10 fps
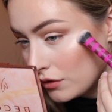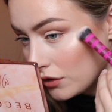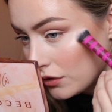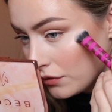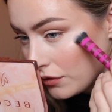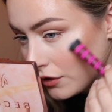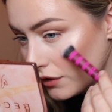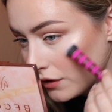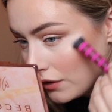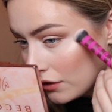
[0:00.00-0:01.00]
Just further
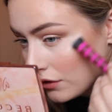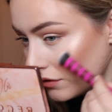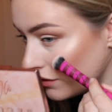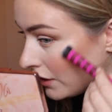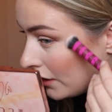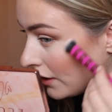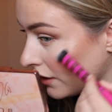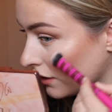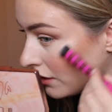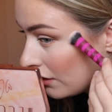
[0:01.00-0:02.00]
intensify